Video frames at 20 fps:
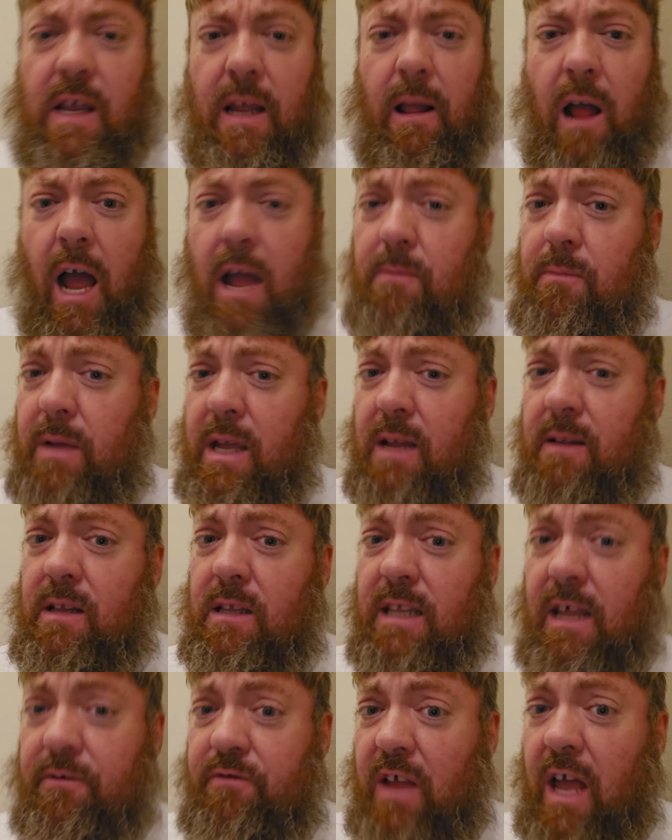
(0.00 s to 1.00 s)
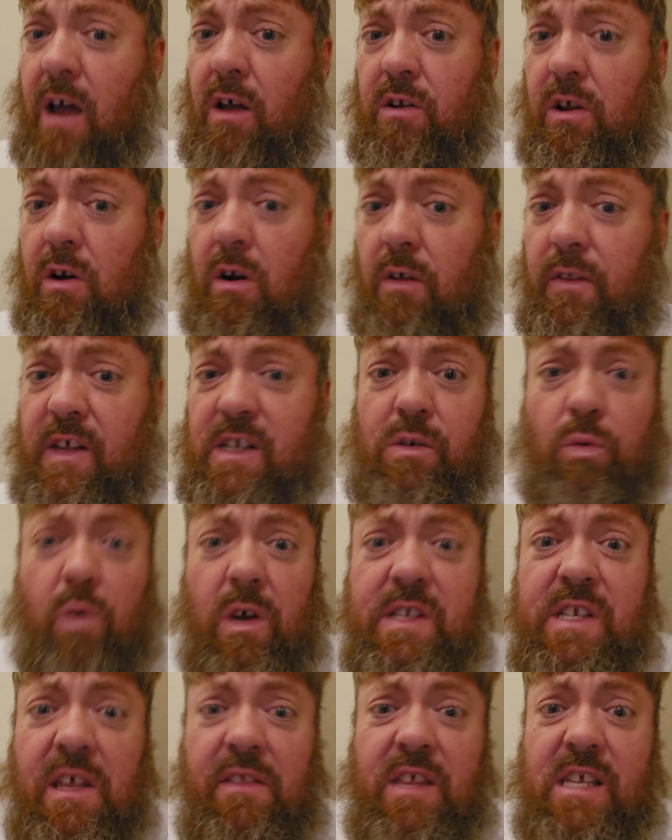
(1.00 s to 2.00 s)
it's like I'm being left out on all
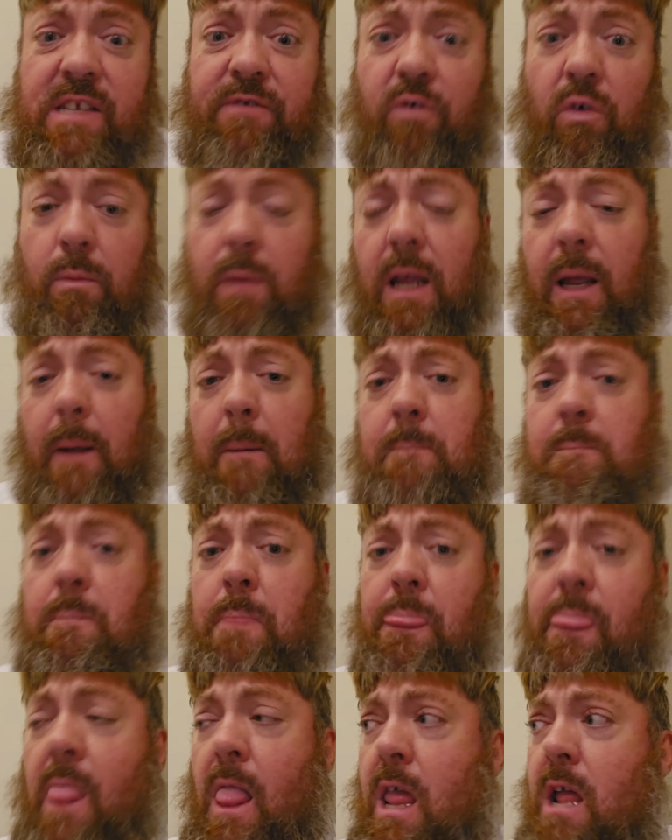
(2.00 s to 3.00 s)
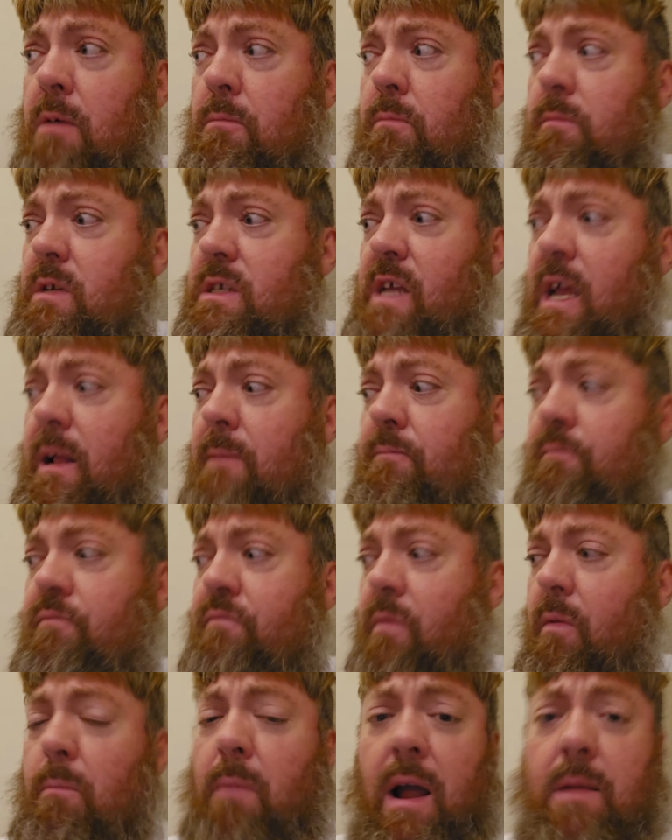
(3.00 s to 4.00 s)
this. What's in this for me? It's like
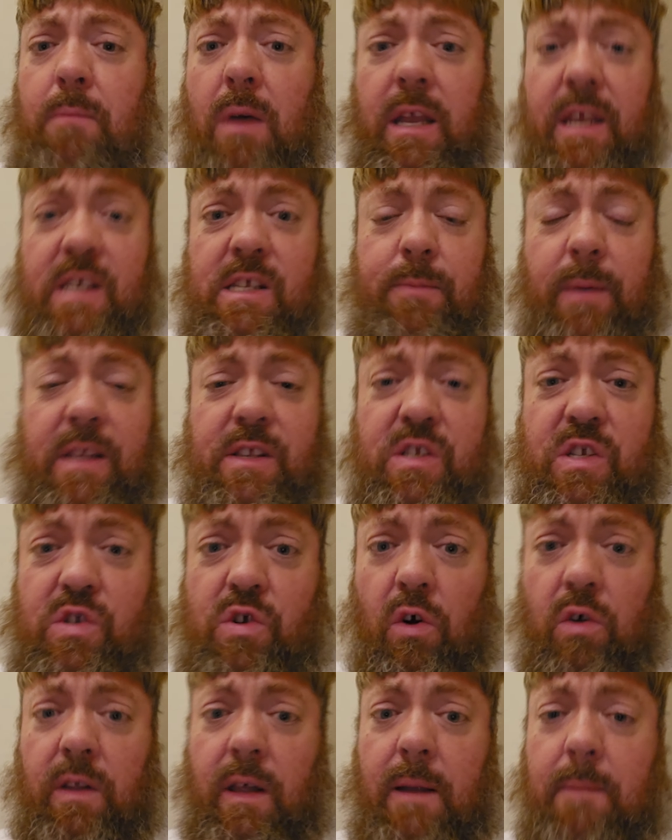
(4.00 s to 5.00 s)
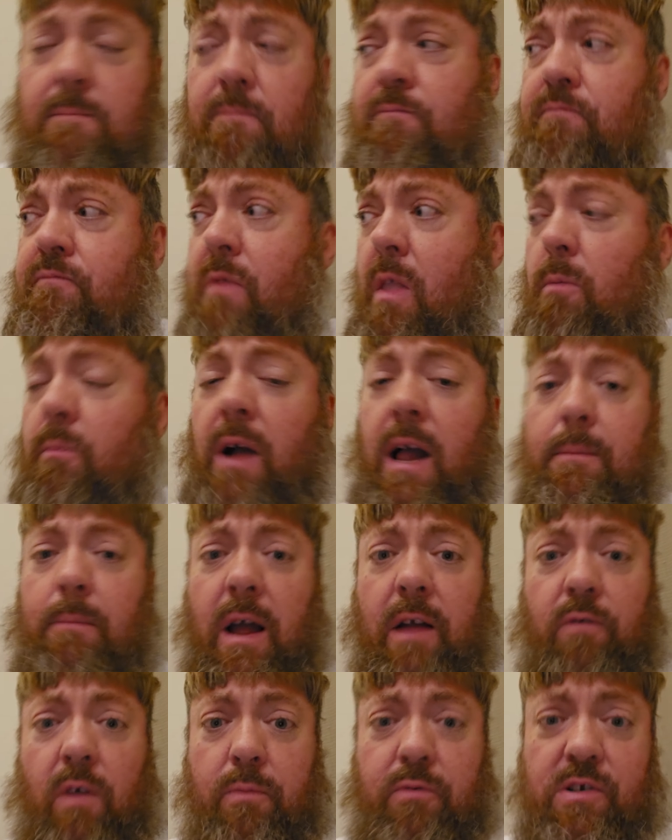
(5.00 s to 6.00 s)
my money is being stolen
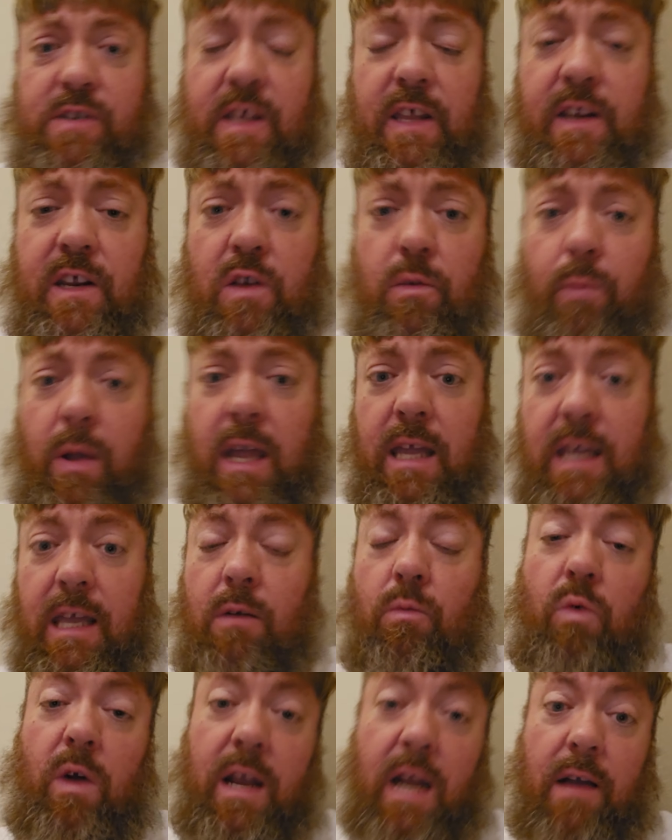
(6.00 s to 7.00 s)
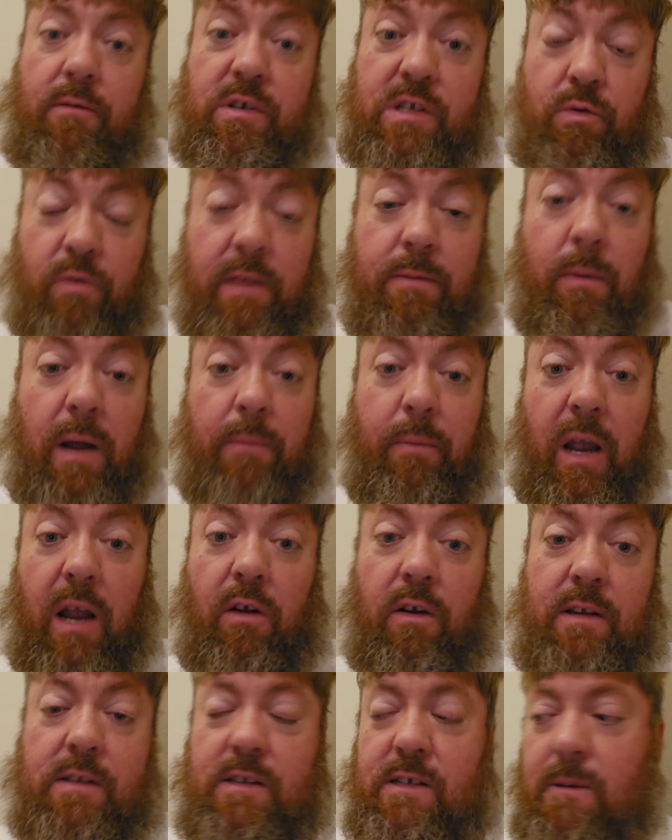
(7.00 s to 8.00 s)
by my representative payee when I was with my
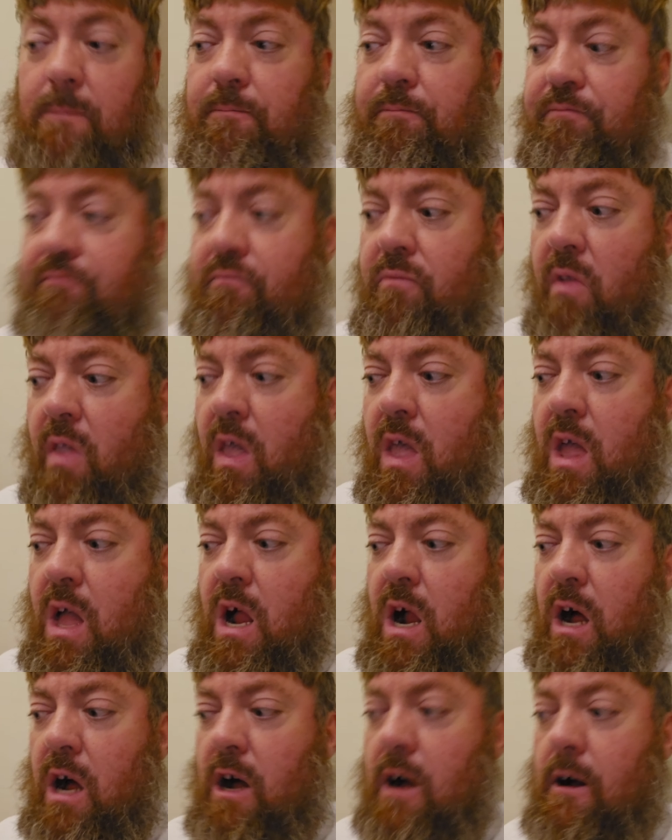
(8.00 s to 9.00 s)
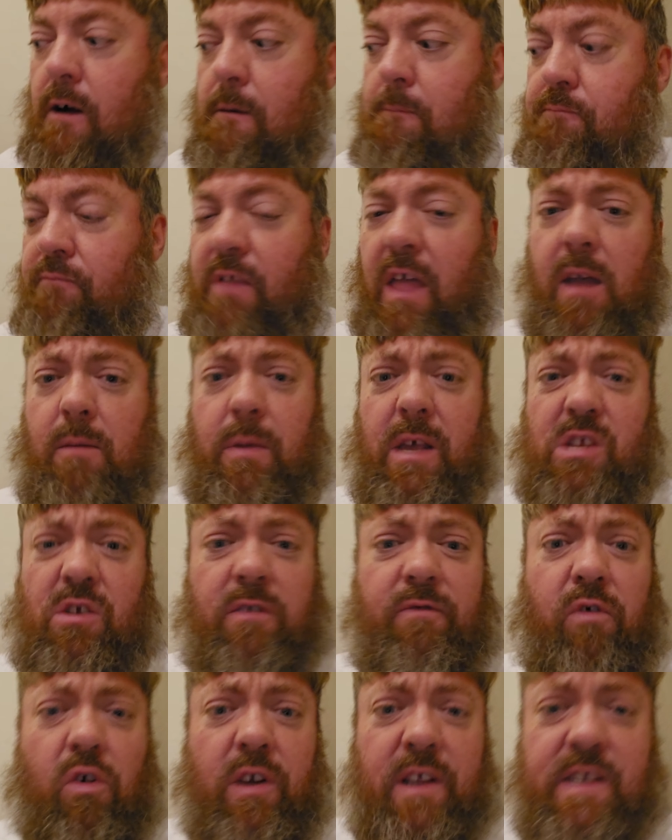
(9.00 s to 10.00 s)
parents. Um, they
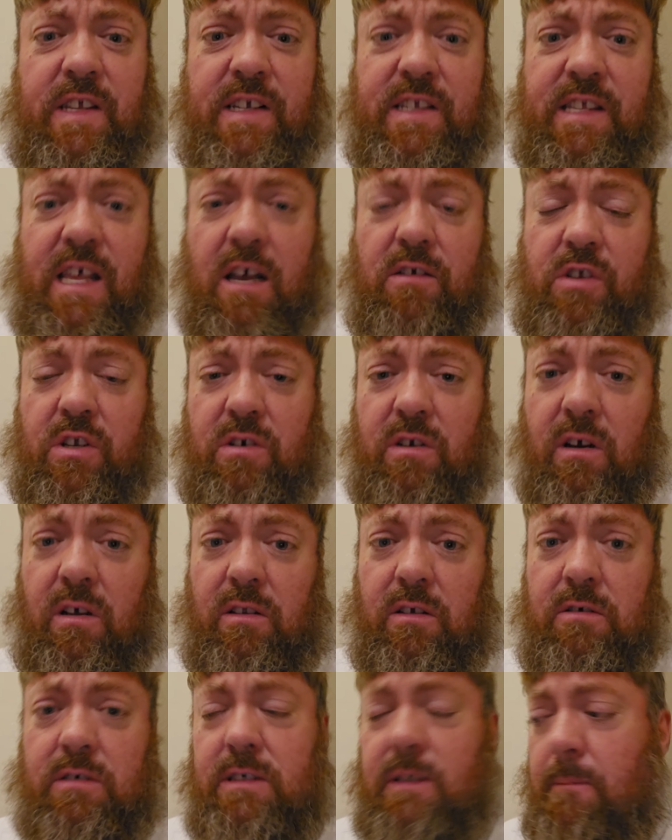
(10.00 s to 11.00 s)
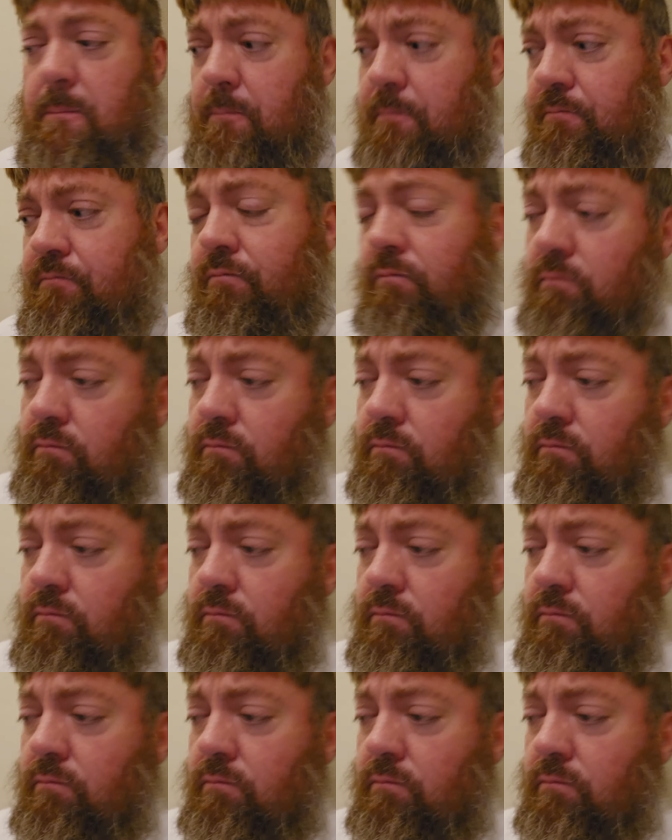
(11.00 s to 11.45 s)
embezzled $46,000.